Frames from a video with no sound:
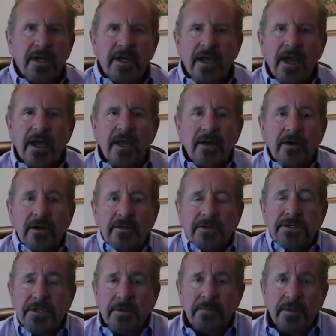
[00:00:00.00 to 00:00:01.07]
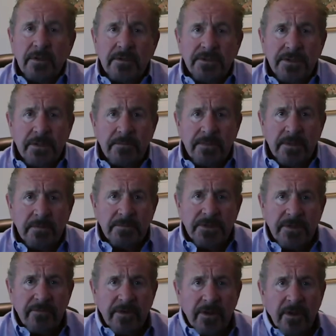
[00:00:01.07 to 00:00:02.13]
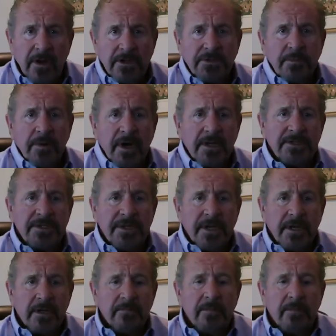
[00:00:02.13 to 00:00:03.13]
I had all the typical symptoms of enlarged prostate.